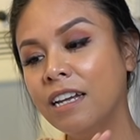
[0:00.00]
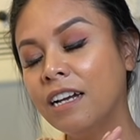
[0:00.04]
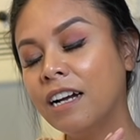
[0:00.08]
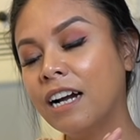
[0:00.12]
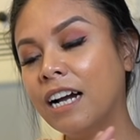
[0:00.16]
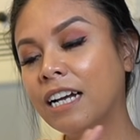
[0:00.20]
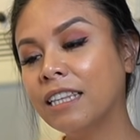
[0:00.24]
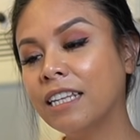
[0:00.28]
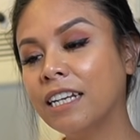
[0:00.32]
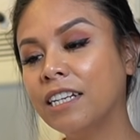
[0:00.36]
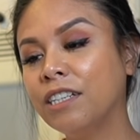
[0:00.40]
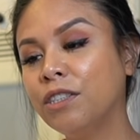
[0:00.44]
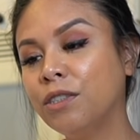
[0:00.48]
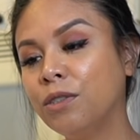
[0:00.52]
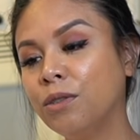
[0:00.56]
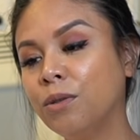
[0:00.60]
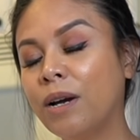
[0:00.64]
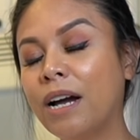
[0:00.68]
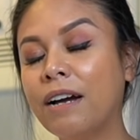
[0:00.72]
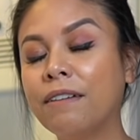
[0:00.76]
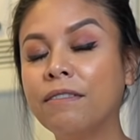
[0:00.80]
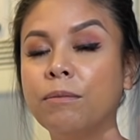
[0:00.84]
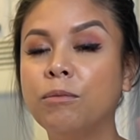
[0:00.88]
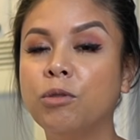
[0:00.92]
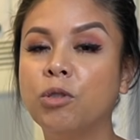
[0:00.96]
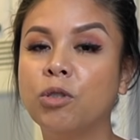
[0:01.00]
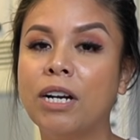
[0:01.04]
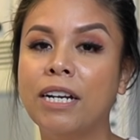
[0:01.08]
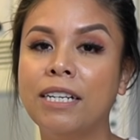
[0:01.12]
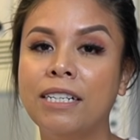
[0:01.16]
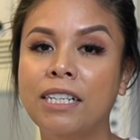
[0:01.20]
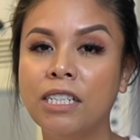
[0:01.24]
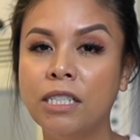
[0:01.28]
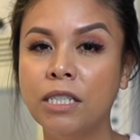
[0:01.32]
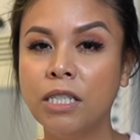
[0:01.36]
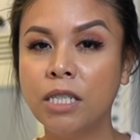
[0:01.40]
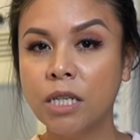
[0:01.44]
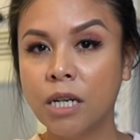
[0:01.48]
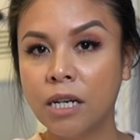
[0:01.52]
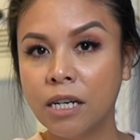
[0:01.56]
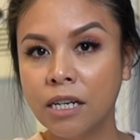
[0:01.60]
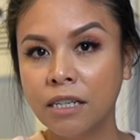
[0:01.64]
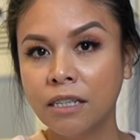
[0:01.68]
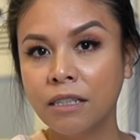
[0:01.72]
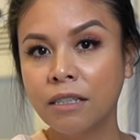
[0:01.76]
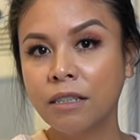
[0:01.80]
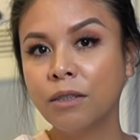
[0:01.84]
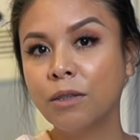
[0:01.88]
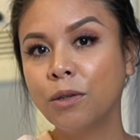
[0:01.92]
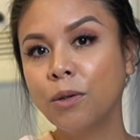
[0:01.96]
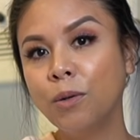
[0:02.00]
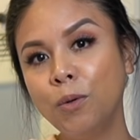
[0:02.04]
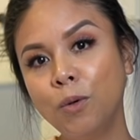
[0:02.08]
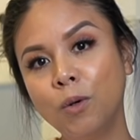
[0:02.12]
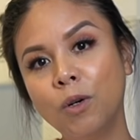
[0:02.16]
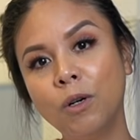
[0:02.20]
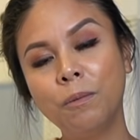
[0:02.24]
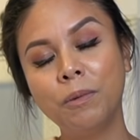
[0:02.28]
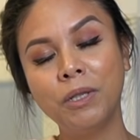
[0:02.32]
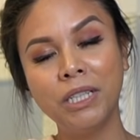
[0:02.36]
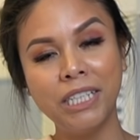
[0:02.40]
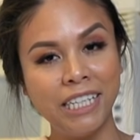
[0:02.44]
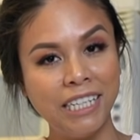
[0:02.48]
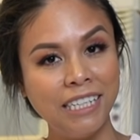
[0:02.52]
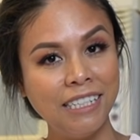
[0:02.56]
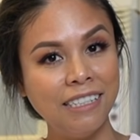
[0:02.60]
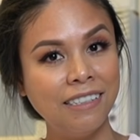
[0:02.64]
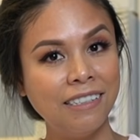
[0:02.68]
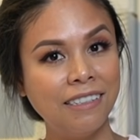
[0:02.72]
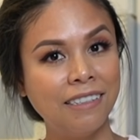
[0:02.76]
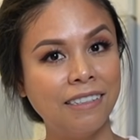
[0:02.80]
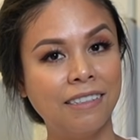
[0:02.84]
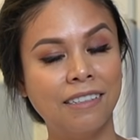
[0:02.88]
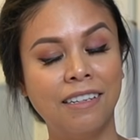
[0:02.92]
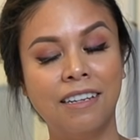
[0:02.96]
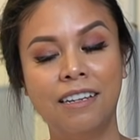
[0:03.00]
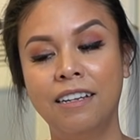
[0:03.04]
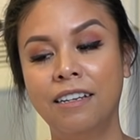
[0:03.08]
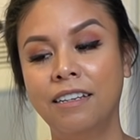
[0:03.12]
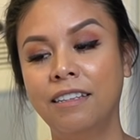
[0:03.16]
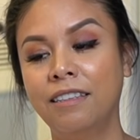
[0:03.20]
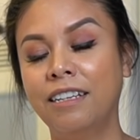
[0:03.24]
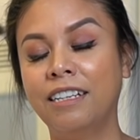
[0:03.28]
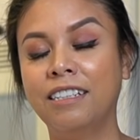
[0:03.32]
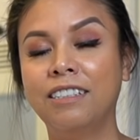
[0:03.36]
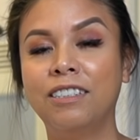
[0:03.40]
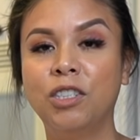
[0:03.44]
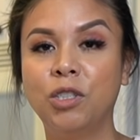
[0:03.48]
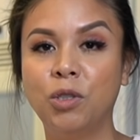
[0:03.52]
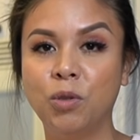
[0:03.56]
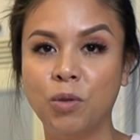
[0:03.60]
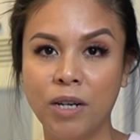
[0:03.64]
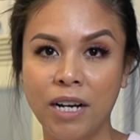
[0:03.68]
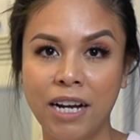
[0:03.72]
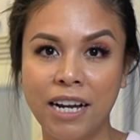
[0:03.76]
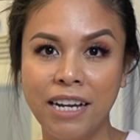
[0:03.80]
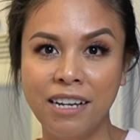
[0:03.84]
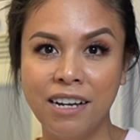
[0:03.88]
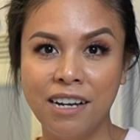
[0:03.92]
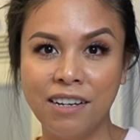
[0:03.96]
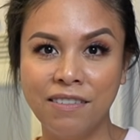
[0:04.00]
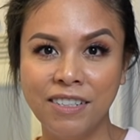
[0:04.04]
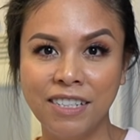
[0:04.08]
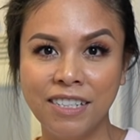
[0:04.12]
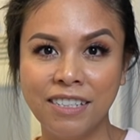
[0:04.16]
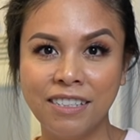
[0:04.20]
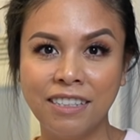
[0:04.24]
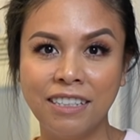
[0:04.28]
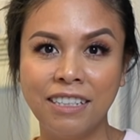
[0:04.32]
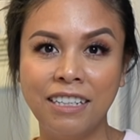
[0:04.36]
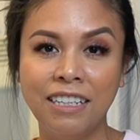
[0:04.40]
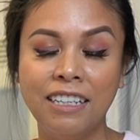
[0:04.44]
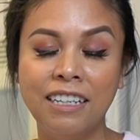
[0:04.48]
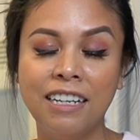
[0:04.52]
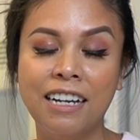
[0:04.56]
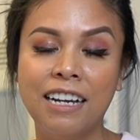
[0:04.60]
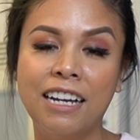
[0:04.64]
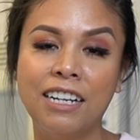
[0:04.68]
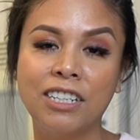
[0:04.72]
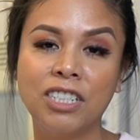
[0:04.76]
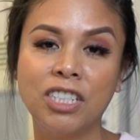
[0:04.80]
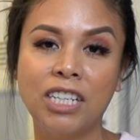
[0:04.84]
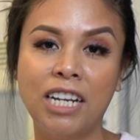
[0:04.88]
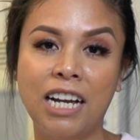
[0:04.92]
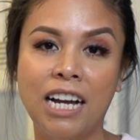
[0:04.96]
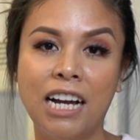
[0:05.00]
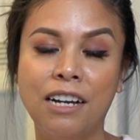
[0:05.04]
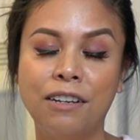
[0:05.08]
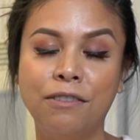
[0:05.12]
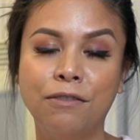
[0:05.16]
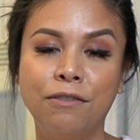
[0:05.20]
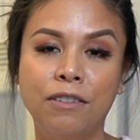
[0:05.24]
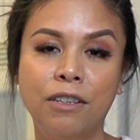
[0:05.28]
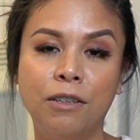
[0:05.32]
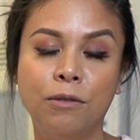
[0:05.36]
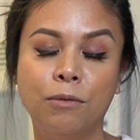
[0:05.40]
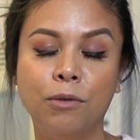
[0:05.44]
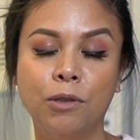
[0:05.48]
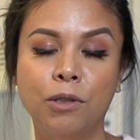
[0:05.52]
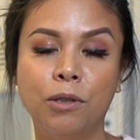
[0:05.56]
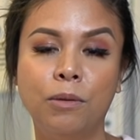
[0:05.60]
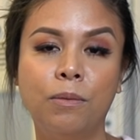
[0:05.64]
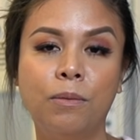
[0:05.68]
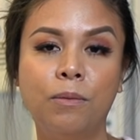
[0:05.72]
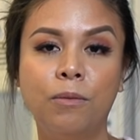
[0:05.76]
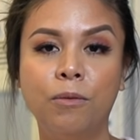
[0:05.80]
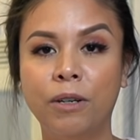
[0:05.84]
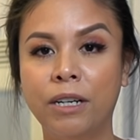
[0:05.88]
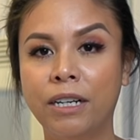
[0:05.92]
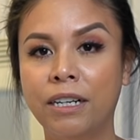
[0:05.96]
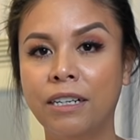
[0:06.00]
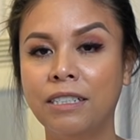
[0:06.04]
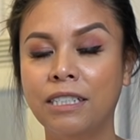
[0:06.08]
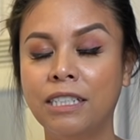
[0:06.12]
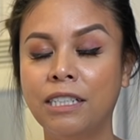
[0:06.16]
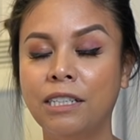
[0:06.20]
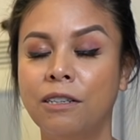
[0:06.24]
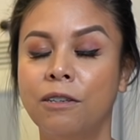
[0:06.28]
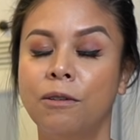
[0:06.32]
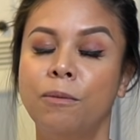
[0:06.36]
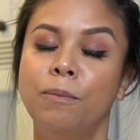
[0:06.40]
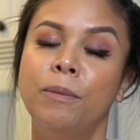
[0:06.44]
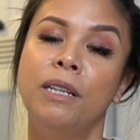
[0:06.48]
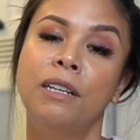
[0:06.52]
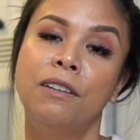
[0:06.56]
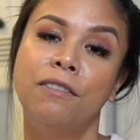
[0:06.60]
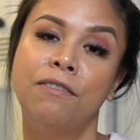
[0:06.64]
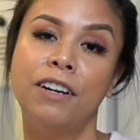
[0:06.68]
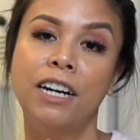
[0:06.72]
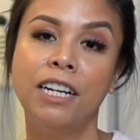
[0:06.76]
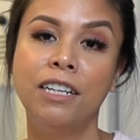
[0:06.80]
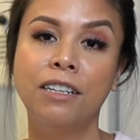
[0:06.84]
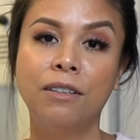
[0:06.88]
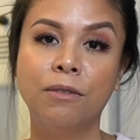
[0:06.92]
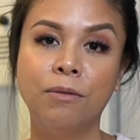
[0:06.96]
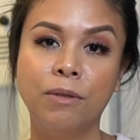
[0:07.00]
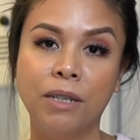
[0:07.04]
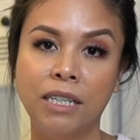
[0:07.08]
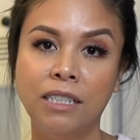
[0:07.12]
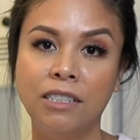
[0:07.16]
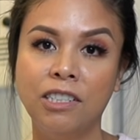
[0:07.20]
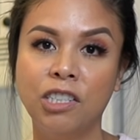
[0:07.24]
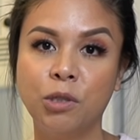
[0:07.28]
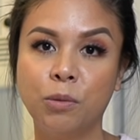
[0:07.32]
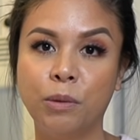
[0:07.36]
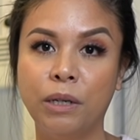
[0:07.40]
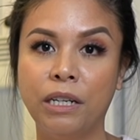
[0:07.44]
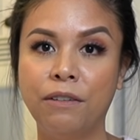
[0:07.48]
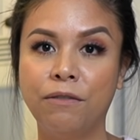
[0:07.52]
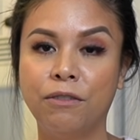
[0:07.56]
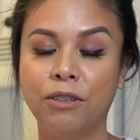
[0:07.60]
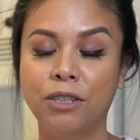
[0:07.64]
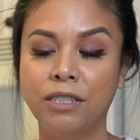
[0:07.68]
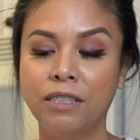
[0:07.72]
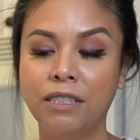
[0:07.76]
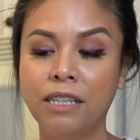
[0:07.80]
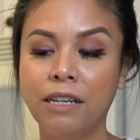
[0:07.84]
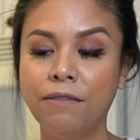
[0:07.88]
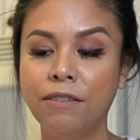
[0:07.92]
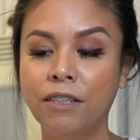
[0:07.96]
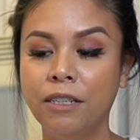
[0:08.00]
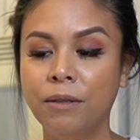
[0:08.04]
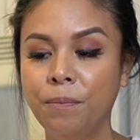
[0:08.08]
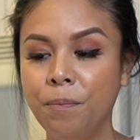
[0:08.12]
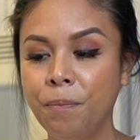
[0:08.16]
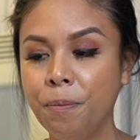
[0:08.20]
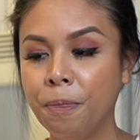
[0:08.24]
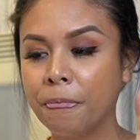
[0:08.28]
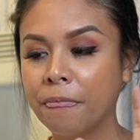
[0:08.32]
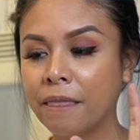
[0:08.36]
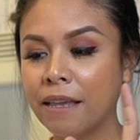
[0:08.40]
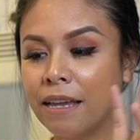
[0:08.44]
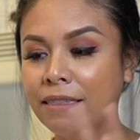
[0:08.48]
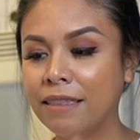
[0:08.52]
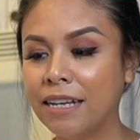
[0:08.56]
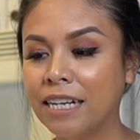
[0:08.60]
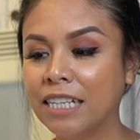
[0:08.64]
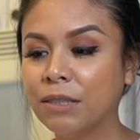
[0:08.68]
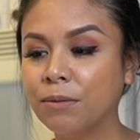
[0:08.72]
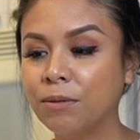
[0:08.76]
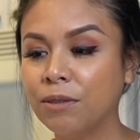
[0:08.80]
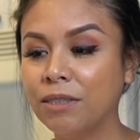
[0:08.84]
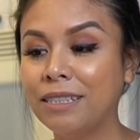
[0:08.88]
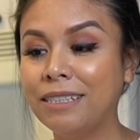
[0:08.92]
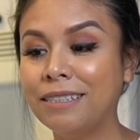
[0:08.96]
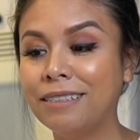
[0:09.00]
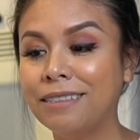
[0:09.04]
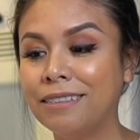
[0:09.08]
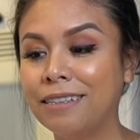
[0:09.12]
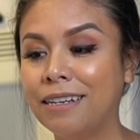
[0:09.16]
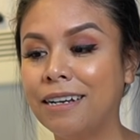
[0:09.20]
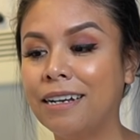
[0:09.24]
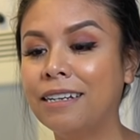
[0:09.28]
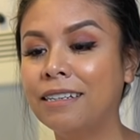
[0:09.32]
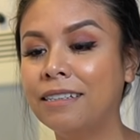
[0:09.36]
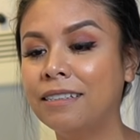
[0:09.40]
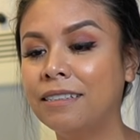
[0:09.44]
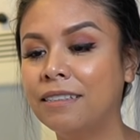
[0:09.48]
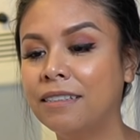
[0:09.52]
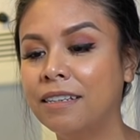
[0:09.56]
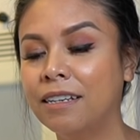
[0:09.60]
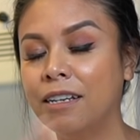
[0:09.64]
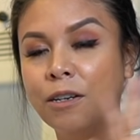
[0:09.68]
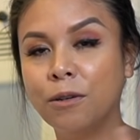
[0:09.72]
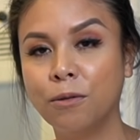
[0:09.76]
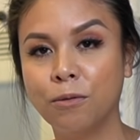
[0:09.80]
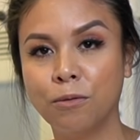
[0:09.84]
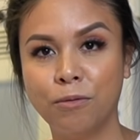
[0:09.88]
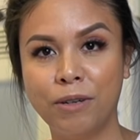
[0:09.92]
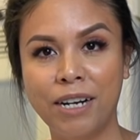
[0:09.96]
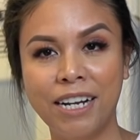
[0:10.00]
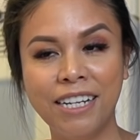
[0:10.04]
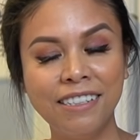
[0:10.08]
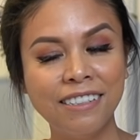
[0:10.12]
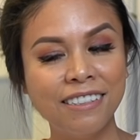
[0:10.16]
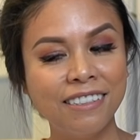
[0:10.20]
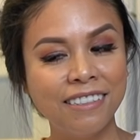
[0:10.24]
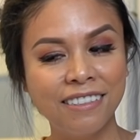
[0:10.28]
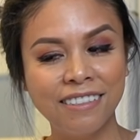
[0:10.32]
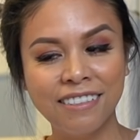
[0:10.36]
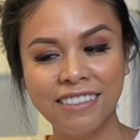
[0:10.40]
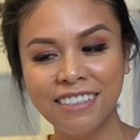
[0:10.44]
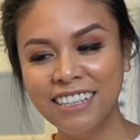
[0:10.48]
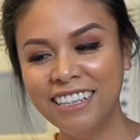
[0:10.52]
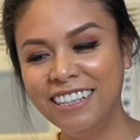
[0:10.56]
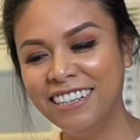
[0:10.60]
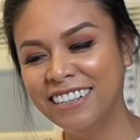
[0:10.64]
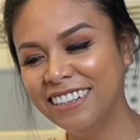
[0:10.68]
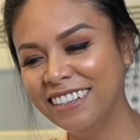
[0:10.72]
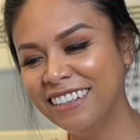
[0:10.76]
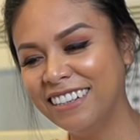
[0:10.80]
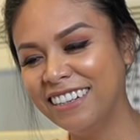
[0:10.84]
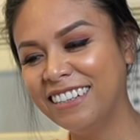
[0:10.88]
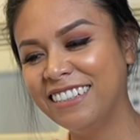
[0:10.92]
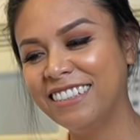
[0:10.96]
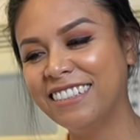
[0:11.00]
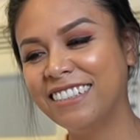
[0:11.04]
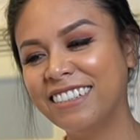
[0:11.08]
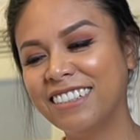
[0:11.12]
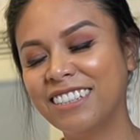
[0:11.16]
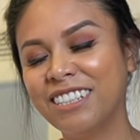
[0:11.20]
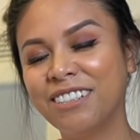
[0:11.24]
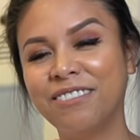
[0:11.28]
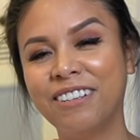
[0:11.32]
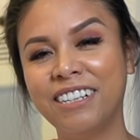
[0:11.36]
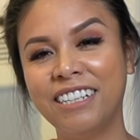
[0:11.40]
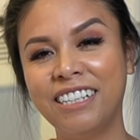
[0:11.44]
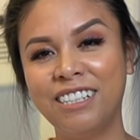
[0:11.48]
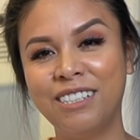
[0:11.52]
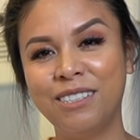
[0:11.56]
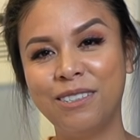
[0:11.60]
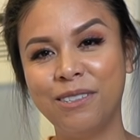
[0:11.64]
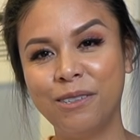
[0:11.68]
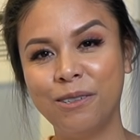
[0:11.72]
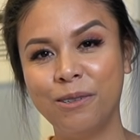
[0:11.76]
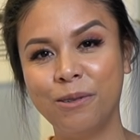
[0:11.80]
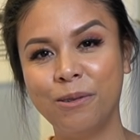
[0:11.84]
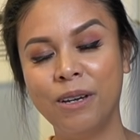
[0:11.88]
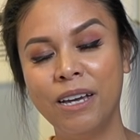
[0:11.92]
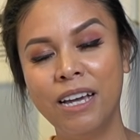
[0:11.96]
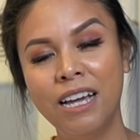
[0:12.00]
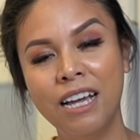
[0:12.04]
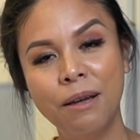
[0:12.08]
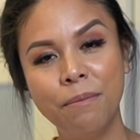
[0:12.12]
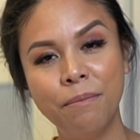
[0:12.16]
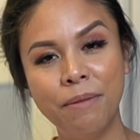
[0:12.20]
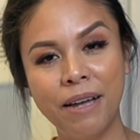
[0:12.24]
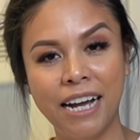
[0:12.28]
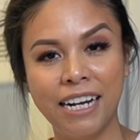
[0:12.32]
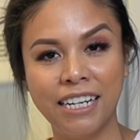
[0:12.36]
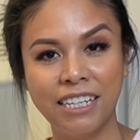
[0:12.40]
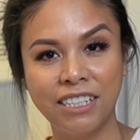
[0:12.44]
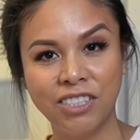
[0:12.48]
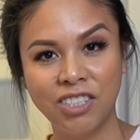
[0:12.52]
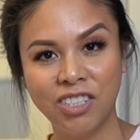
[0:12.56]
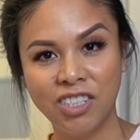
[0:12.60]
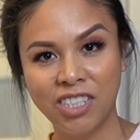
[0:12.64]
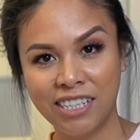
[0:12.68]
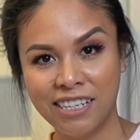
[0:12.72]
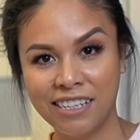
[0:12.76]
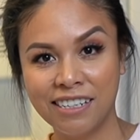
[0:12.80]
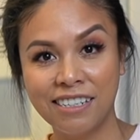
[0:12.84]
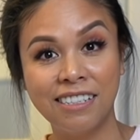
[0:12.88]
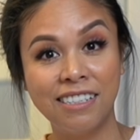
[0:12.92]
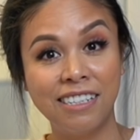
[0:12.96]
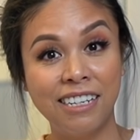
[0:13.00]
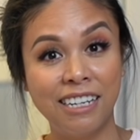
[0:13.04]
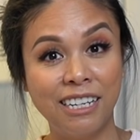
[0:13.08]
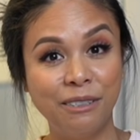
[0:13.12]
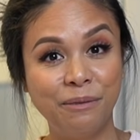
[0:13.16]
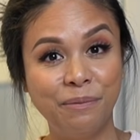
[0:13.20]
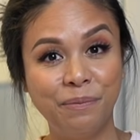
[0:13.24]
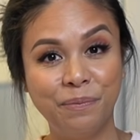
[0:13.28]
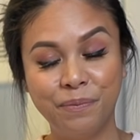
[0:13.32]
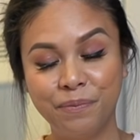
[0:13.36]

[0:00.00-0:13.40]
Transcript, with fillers: I like to have them dry in a dark, cool place that's dry, obviously. I actually have a room where a dehumidifier runs 24/7, and that's where these guys rest until they're ready to package the next day.